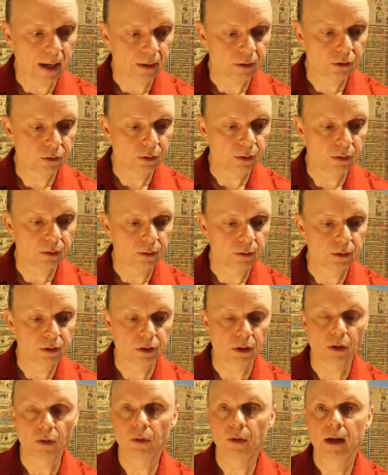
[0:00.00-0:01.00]
that's true.
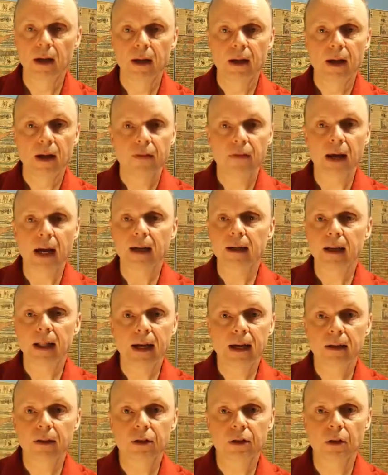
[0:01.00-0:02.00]
So that
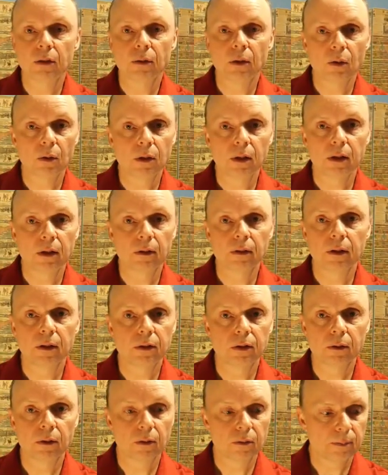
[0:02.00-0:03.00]
land is no holier
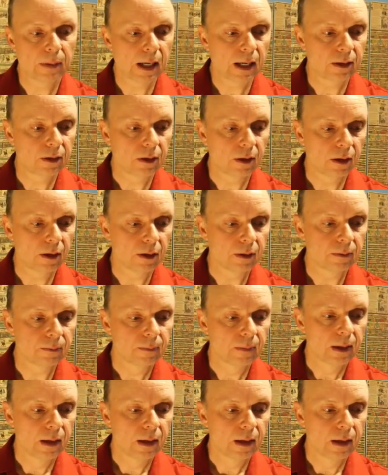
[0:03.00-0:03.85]
than your own backyard,